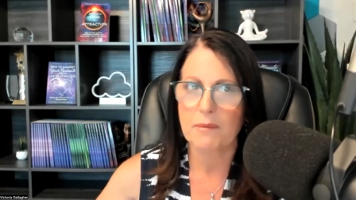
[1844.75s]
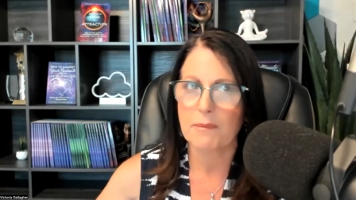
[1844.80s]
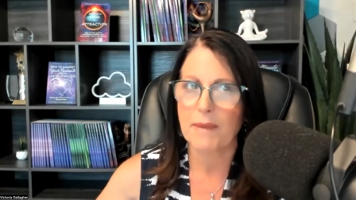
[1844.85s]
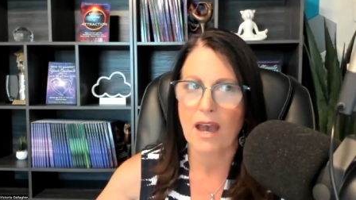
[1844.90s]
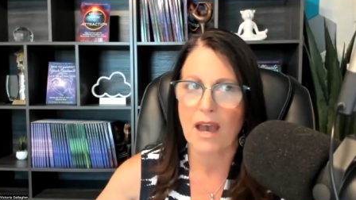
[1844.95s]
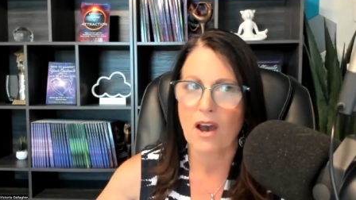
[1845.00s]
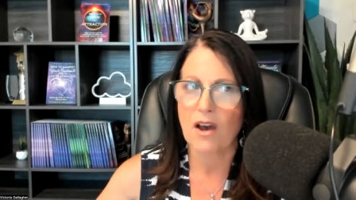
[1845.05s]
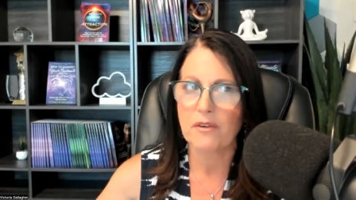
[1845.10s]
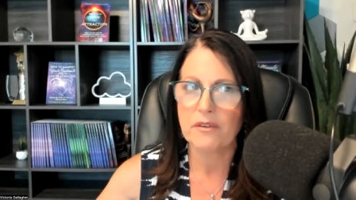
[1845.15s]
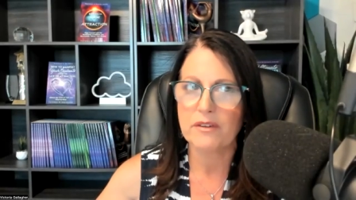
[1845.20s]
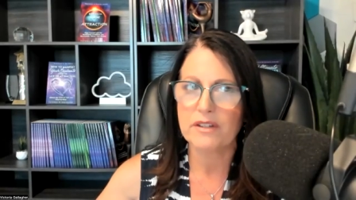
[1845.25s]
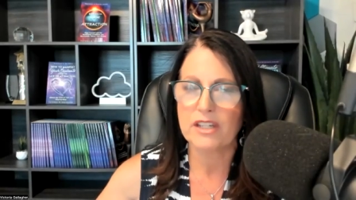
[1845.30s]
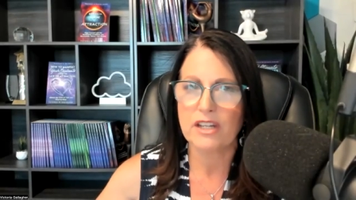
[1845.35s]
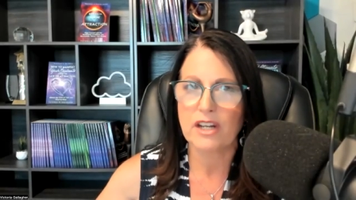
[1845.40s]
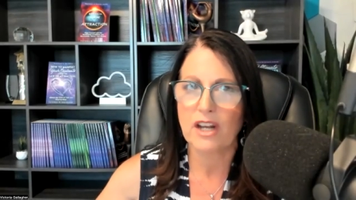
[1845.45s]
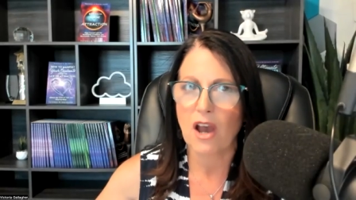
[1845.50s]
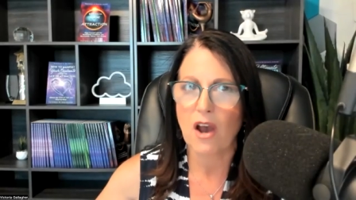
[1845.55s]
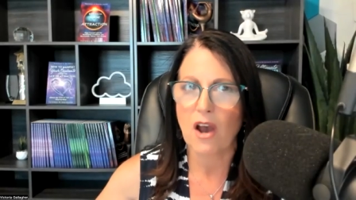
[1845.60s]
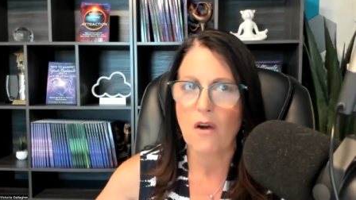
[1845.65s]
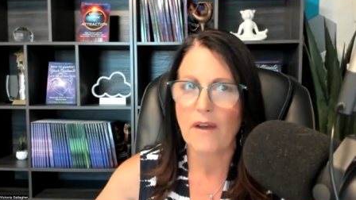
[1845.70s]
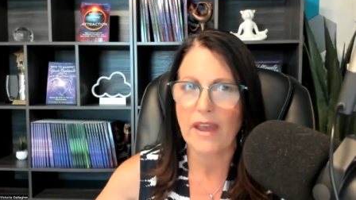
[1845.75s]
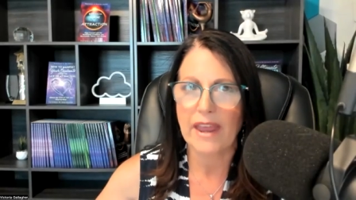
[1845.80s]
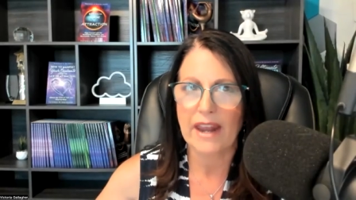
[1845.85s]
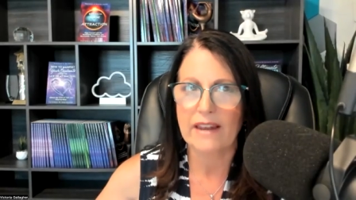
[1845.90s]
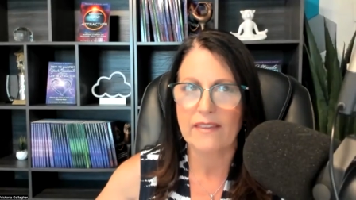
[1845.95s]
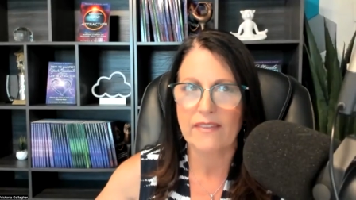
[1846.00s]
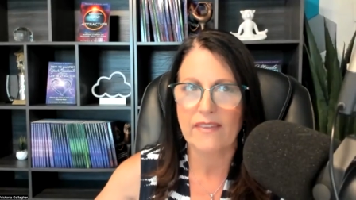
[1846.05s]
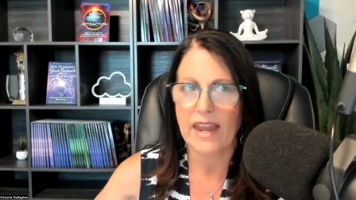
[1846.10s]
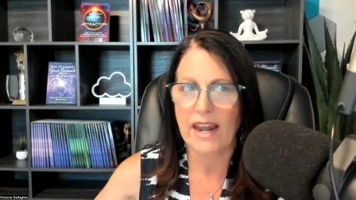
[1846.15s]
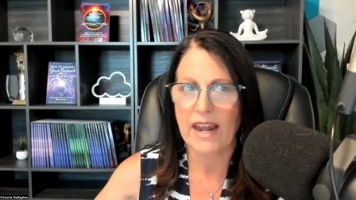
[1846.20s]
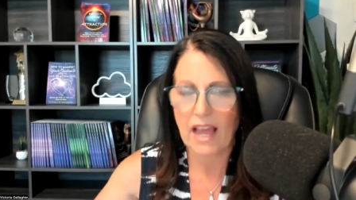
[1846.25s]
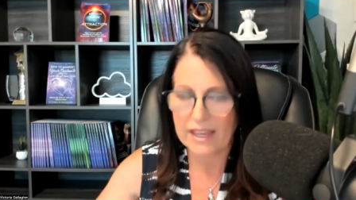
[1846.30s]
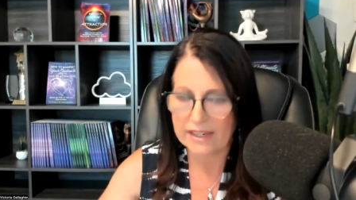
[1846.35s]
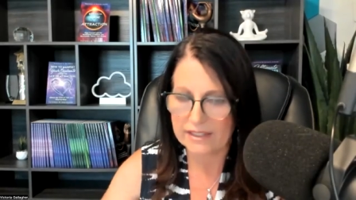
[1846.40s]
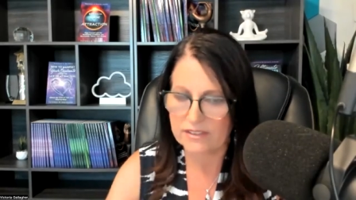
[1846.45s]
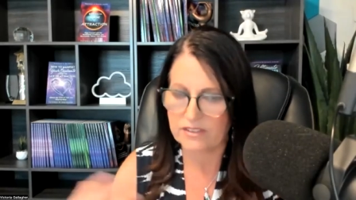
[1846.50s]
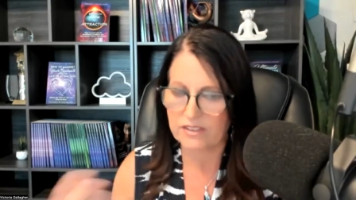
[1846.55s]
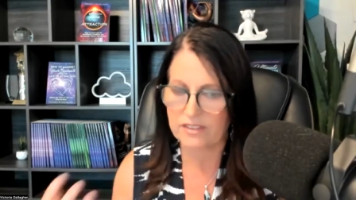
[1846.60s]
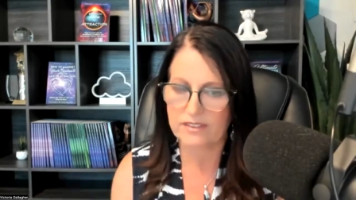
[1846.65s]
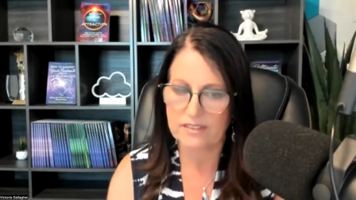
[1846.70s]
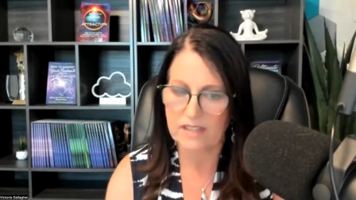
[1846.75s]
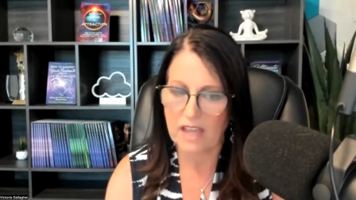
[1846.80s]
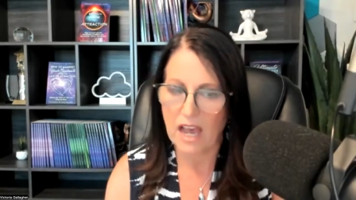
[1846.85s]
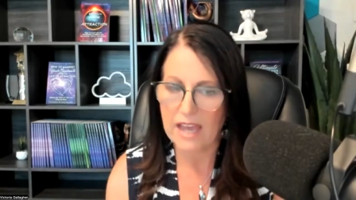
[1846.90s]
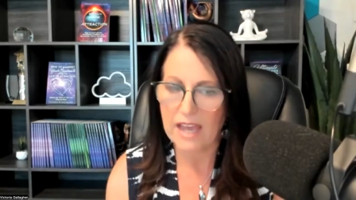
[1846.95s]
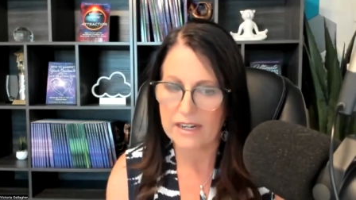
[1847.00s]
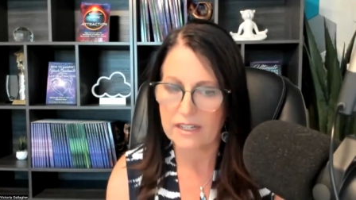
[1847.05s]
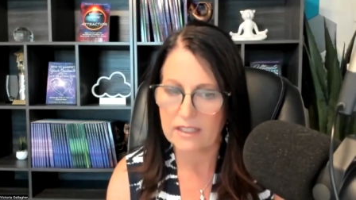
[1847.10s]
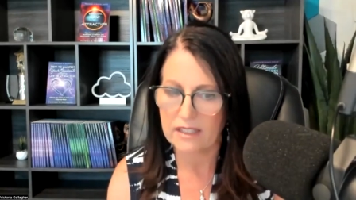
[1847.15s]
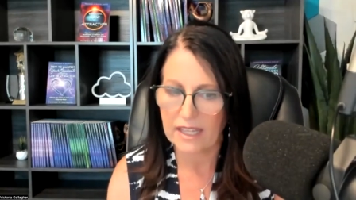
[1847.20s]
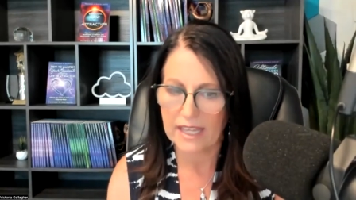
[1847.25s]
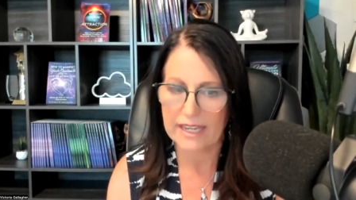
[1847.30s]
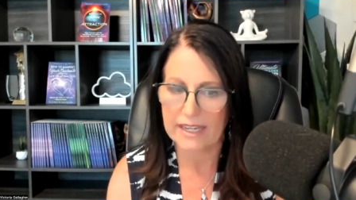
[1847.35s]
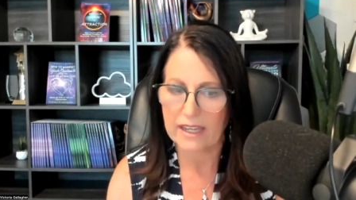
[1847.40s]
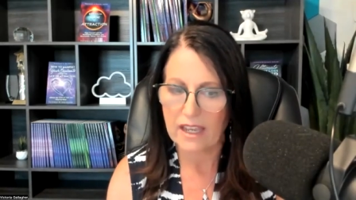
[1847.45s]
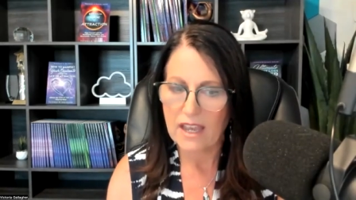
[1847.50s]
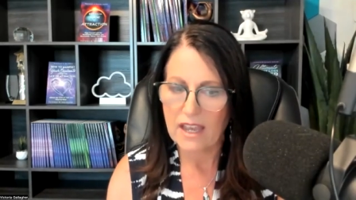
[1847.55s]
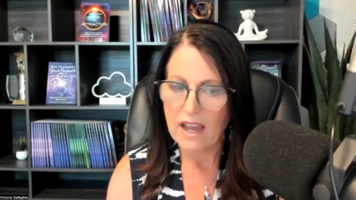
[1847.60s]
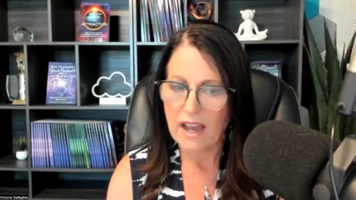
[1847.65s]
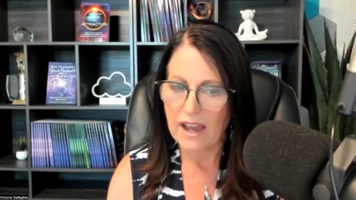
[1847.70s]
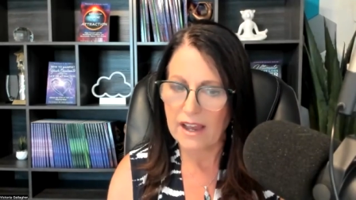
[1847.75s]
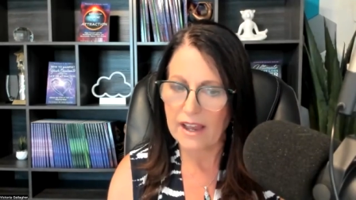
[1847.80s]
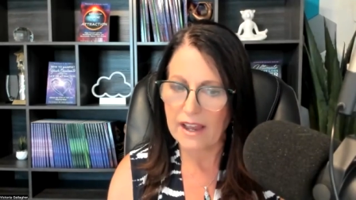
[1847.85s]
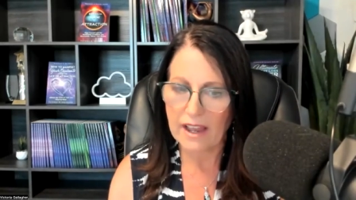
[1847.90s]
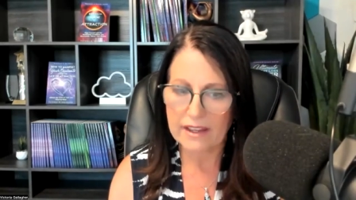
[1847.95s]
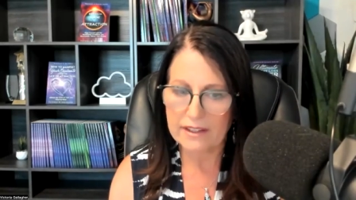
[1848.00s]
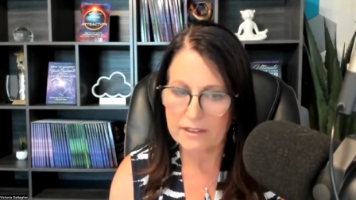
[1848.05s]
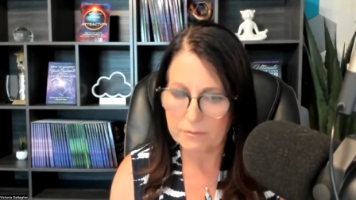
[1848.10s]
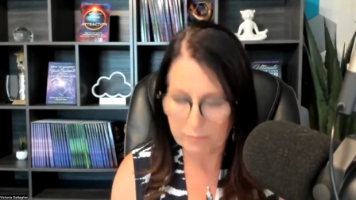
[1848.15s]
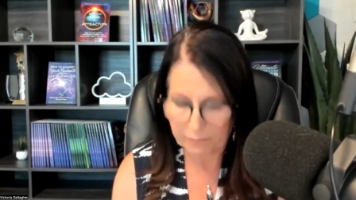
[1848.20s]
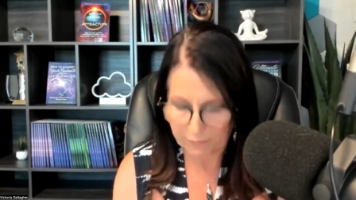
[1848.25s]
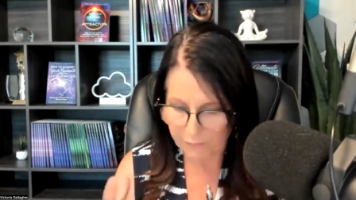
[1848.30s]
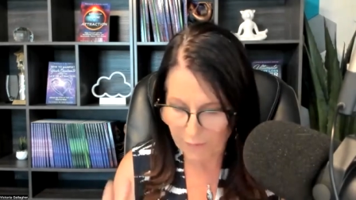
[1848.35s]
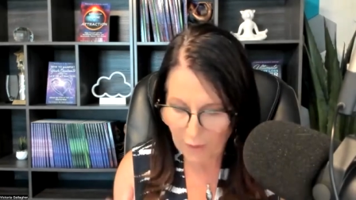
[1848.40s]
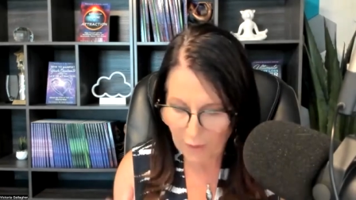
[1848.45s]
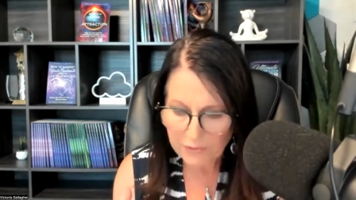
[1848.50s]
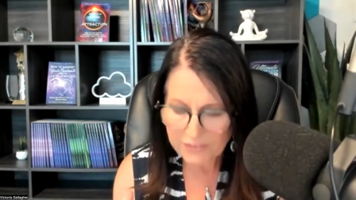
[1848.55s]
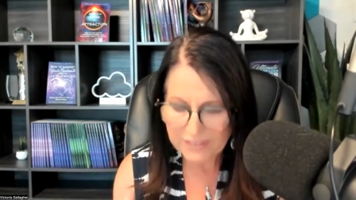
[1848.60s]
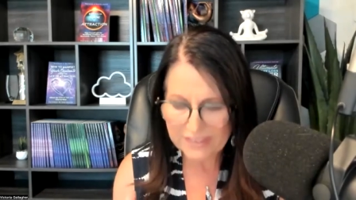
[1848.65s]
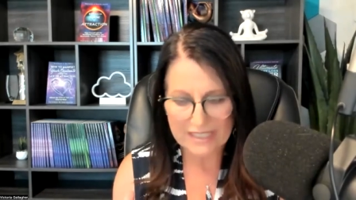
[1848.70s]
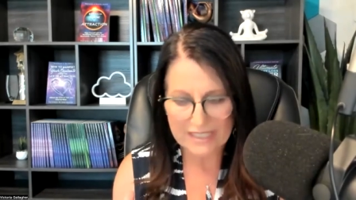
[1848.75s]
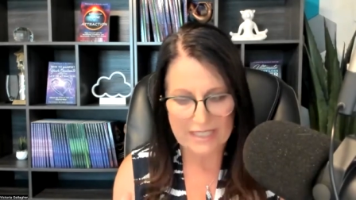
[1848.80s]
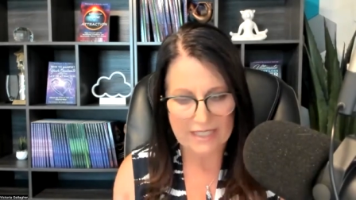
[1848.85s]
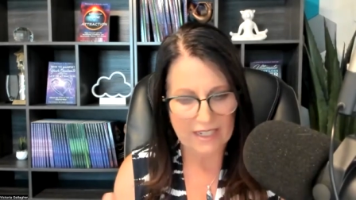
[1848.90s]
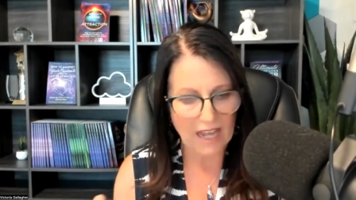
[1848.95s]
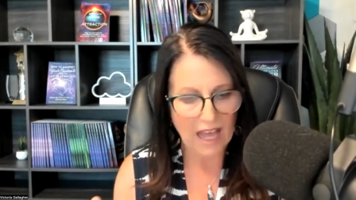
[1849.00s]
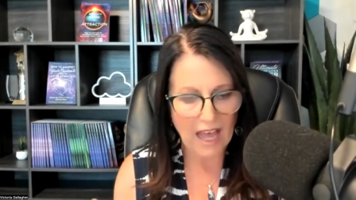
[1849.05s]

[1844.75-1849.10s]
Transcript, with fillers: amount, you know, and then I just kind of like, I felt it.